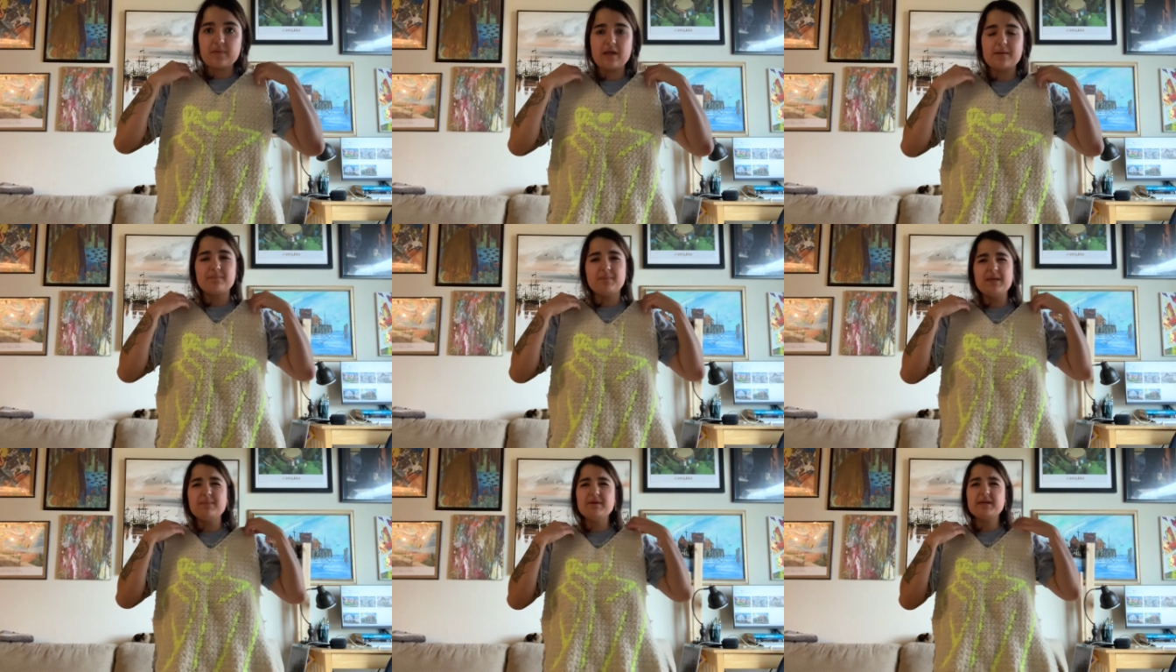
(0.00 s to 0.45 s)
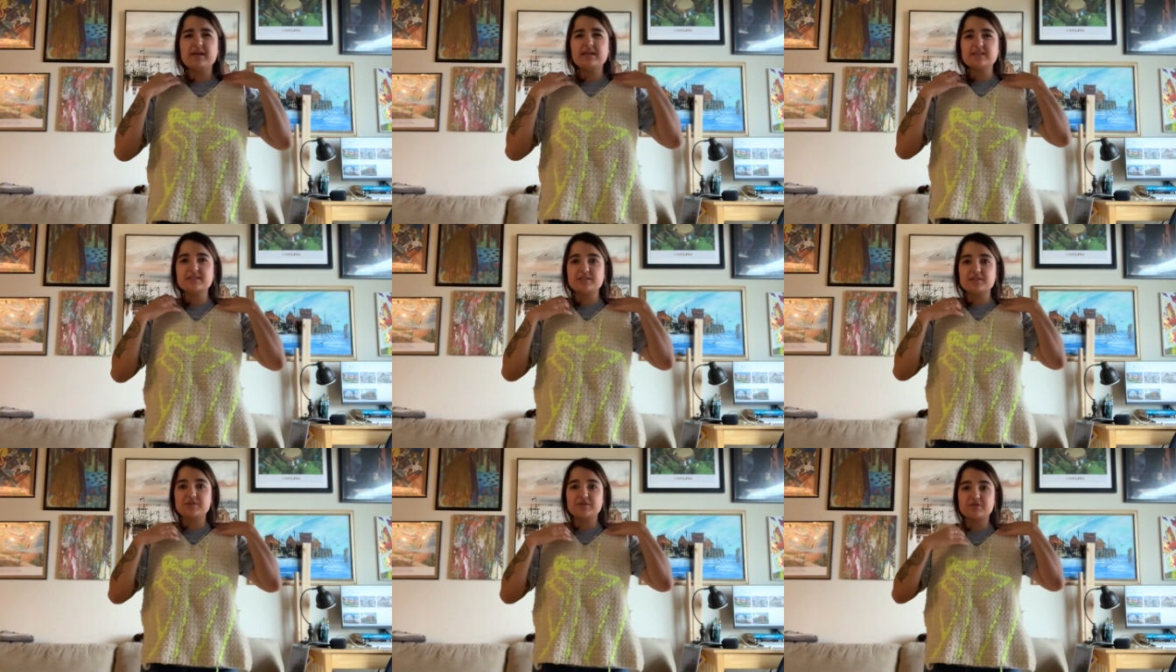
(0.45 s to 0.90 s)
Maybe
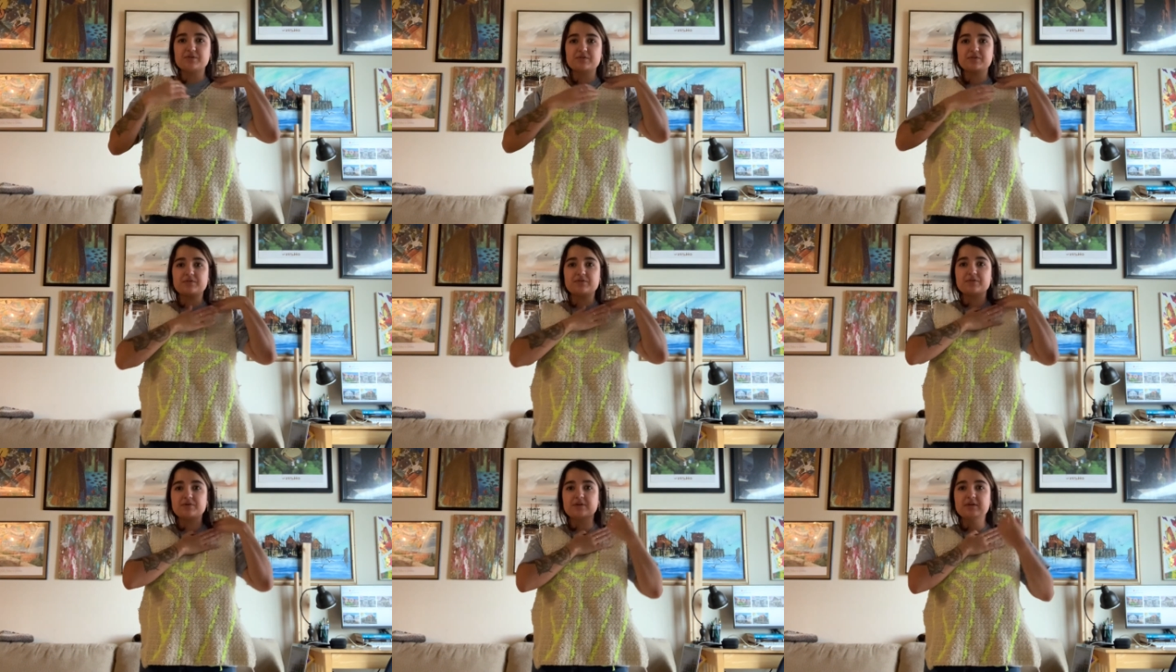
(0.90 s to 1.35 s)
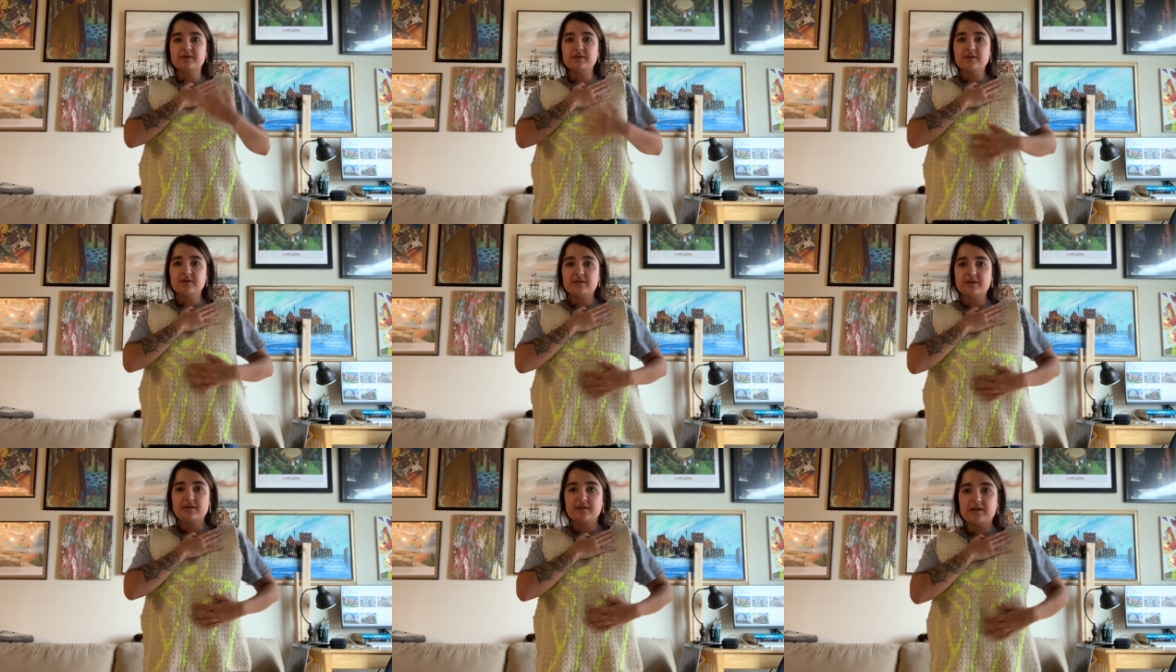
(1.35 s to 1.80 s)
I'll do
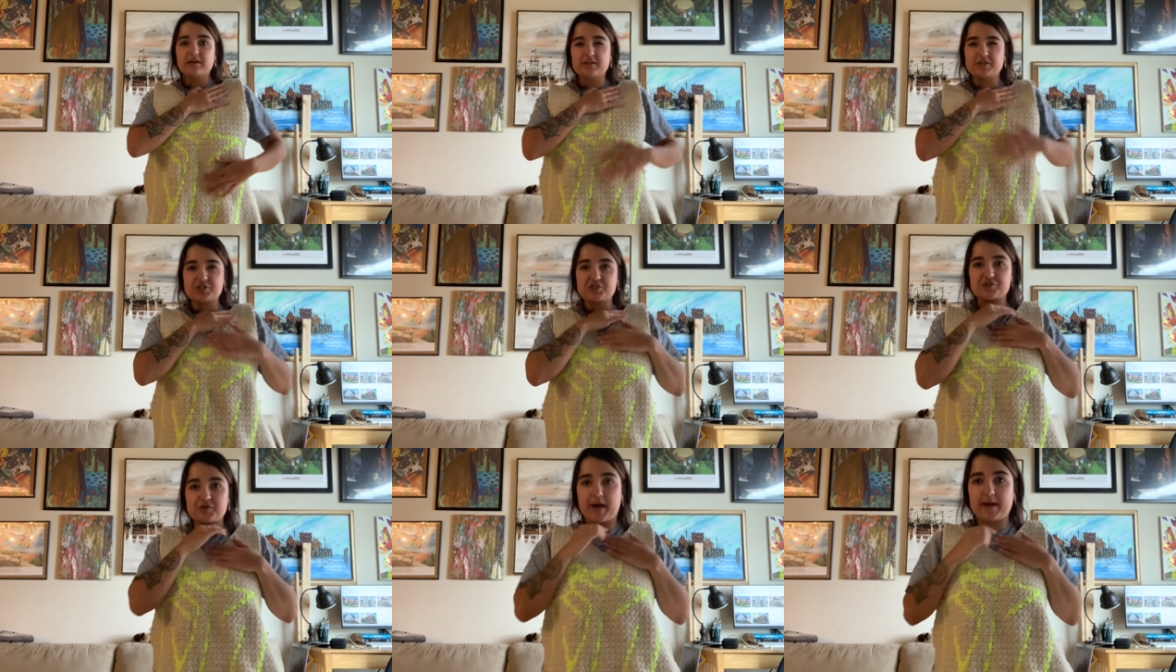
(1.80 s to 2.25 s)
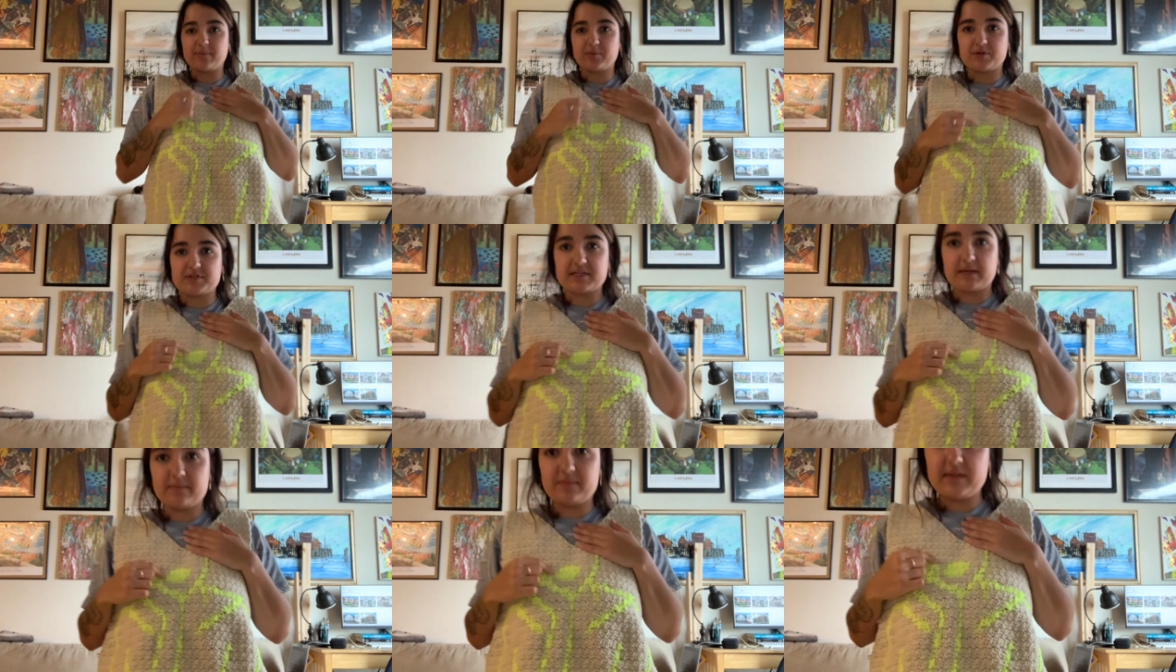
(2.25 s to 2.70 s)
a stripe
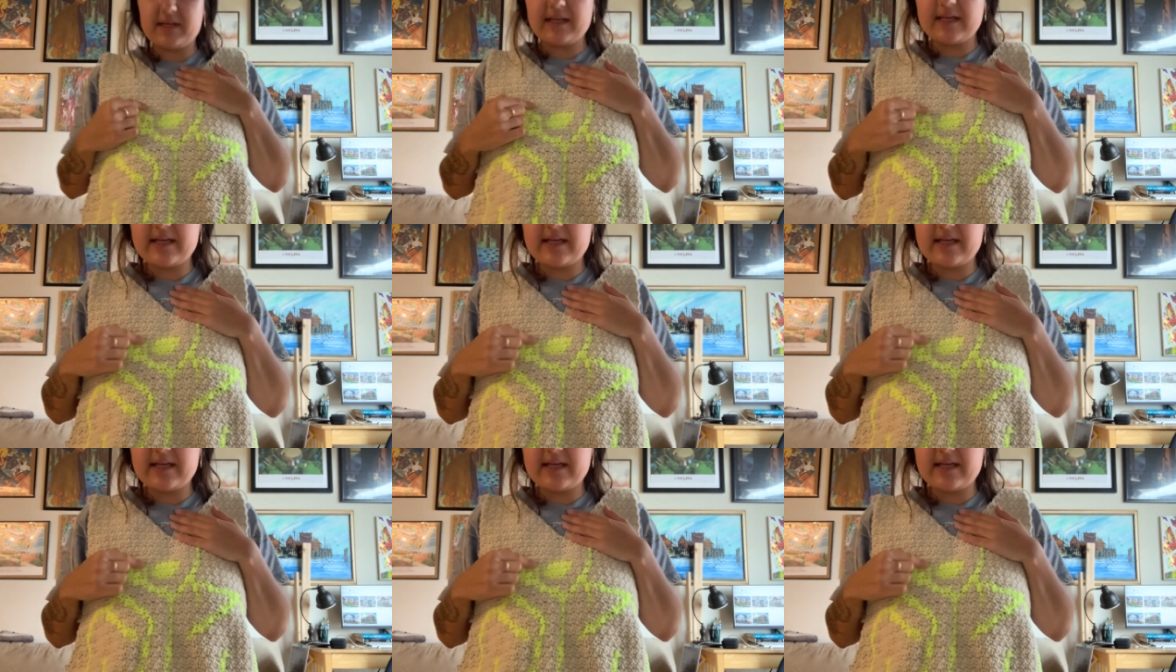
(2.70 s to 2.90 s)
or something